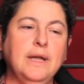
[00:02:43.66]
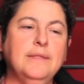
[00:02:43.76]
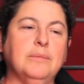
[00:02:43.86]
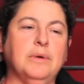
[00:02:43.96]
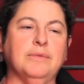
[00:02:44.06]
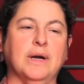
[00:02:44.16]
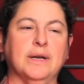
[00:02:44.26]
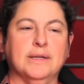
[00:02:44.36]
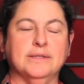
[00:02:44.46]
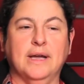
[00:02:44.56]
And then we've gone
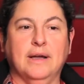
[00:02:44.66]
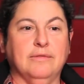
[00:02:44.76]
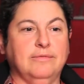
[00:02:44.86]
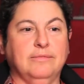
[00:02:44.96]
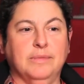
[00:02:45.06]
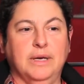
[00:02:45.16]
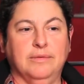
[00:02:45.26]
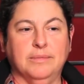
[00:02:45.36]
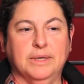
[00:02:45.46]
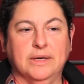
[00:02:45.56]
on to have money
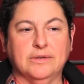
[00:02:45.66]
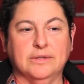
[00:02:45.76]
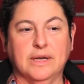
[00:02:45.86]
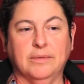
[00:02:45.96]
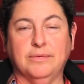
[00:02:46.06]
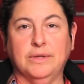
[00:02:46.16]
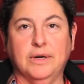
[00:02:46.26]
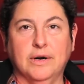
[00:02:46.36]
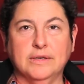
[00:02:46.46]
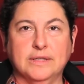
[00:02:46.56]
from the National Endowment for the
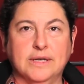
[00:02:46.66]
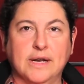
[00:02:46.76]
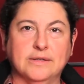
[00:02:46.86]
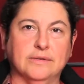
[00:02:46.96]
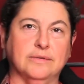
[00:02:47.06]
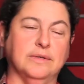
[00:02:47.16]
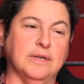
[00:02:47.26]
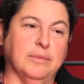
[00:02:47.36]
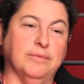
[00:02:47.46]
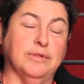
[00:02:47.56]
Arts and the National
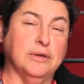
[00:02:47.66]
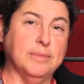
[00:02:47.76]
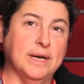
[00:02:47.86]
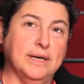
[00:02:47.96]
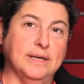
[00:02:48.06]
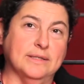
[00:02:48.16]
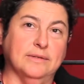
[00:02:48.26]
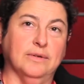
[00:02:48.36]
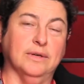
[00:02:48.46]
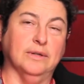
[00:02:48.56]
Endowment for the Humanities
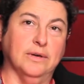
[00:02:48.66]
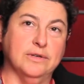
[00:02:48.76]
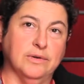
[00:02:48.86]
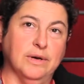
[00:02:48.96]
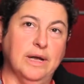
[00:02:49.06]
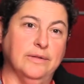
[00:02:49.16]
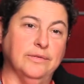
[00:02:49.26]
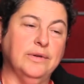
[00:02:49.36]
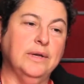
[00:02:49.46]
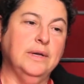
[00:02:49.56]
and very large
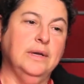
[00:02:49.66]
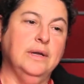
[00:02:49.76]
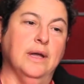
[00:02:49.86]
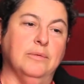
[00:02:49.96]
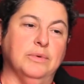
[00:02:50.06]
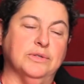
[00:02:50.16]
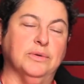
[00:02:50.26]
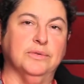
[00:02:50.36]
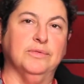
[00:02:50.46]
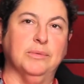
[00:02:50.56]
grants. And we
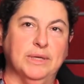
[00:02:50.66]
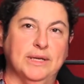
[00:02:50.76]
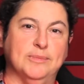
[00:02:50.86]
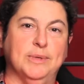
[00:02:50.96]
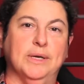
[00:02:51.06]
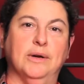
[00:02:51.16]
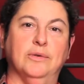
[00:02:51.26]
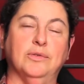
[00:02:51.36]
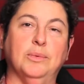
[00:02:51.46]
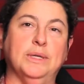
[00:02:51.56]
sold the film to
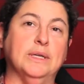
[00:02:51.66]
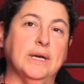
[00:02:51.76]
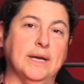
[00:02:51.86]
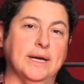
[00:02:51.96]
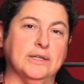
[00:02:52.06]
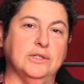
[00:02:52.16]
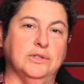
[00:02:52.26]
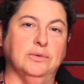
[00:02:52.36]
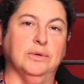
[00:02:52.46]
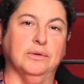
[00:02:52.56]
HBO. So we did not actually
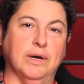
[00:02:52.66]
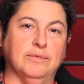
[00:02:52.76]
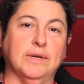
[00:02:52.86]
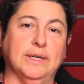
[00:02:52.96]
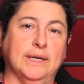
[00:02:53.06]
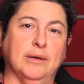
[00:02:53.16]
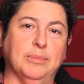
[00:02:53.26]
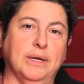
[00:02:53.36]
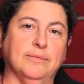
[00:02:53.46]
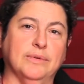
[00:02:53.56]
do a crowdfunding
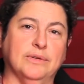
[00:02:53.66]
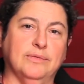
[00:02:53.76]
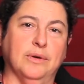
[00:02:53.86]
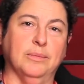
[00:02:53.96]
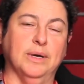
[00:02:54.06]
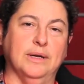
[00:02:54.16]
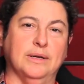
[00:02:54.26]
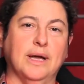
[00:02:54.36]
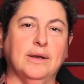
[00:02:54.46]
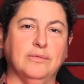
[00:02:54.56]
campaign for this film. I
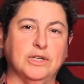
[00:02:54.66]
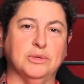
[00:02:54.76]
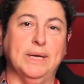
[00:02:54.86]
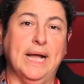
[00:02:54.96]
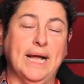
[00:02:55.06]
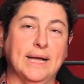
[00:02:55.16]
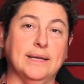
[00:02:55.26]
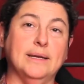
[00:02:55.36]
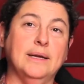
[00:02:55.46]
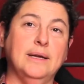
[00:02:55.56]
kind of wish we
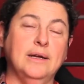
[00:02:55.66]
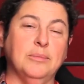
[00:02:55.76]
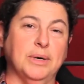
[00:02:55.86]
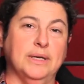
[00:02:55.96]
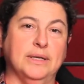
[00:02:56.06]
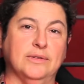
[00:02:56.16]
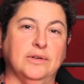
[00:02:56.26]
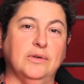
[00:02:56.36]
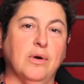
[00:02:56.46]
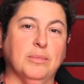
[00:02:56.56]
had, but it's an
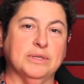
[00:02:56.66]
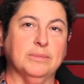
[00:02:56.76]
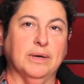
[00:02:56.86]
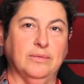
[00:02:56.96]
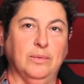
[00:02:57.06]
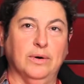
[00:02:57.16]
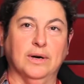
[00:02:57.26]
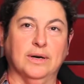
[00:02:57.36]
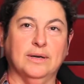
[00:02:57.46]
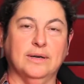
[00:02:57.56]
enormous amount of
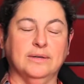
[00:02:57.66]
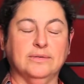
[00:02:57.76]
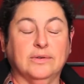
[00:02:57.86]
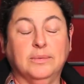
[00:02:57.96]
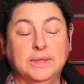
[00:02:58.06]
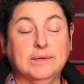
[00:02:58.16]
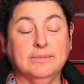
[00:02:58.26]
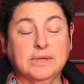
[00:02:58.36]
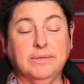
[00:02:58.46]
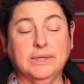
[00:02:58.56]
work, so we
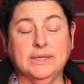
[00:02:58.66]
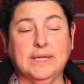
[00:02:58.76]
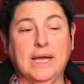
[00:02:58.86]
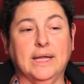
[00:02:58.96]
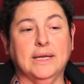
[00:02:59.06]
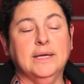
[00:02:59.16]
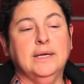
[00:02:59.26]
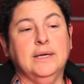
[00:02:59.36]
never did that.